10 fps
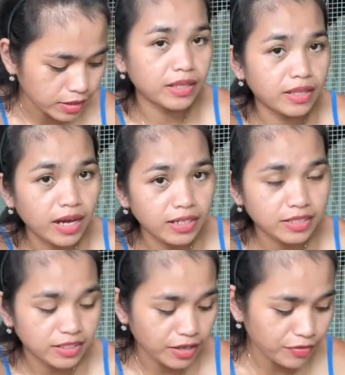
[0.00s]
That
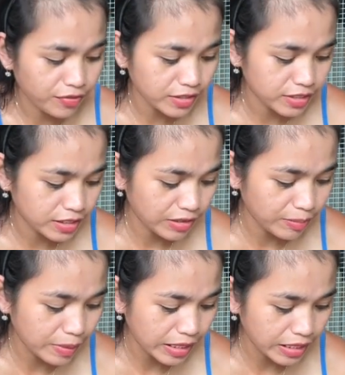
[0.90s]
7
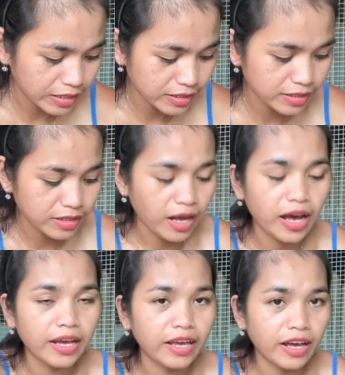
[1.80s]
siblings,
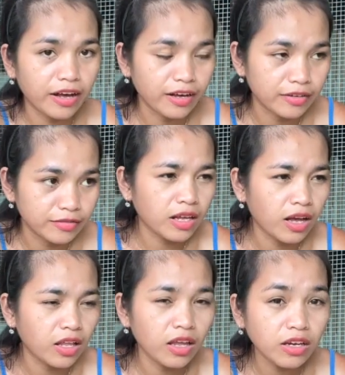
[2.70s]
I have
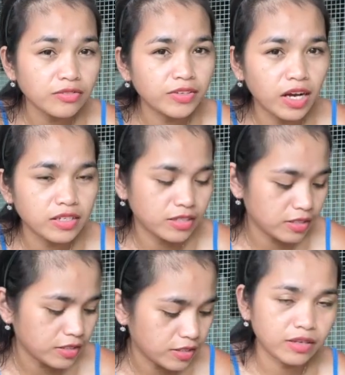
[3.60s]
a lot of
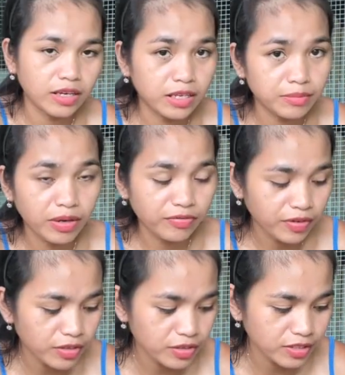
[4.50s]
cousins. In my
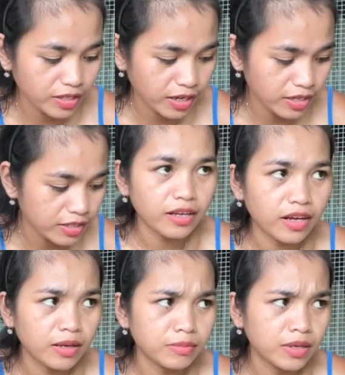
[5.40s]
father's side,
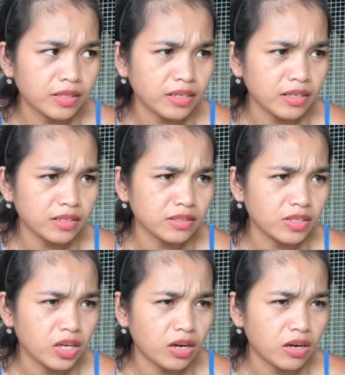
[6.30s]
I think
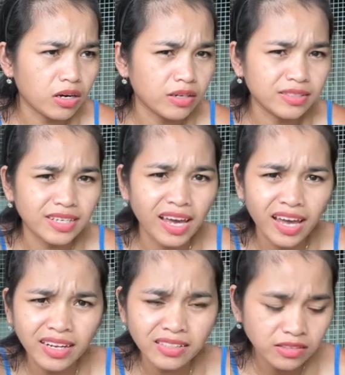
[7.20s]
there are
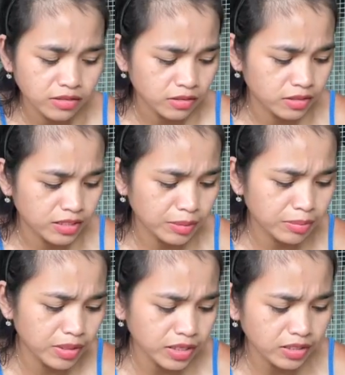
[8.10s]
10
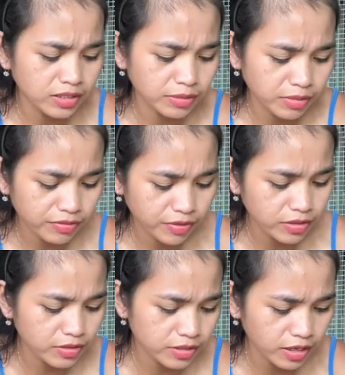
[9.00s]
siblings in my
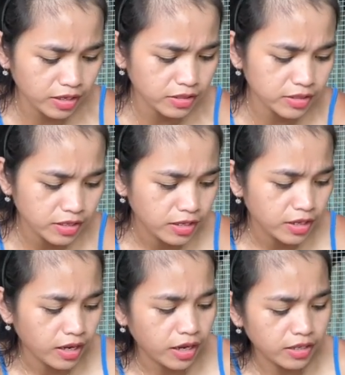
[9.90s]
father's side.
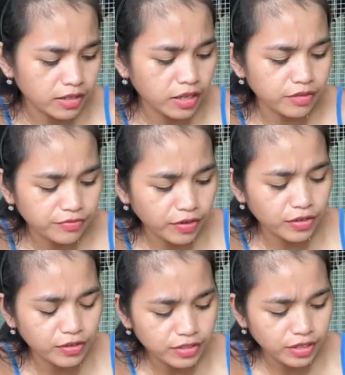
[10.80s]
And that
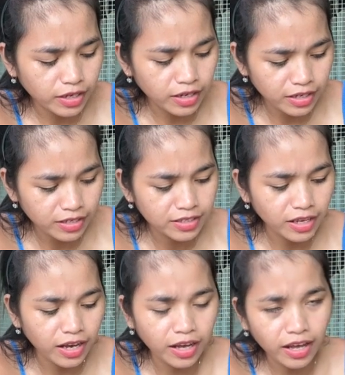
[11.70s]
father's side,
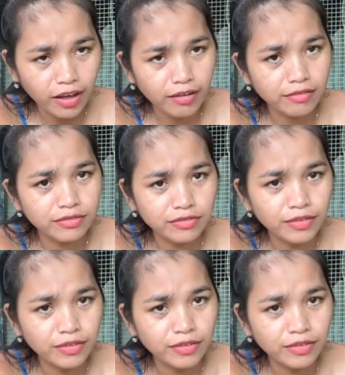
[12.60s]
I have